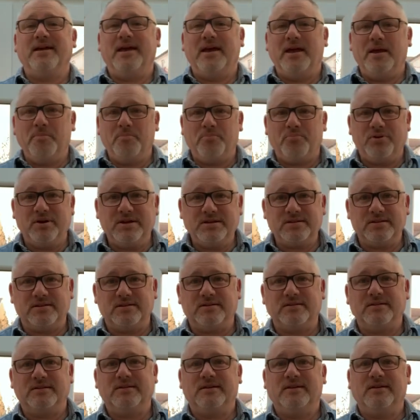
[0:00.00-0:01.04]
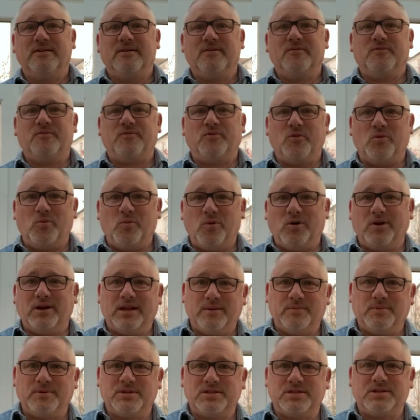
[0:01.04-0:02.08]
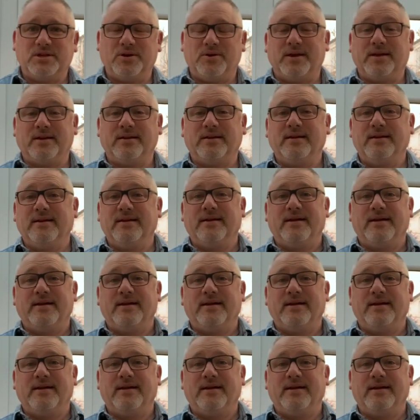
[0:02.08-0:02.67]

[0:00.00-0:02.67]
imprisoned for what he was doing,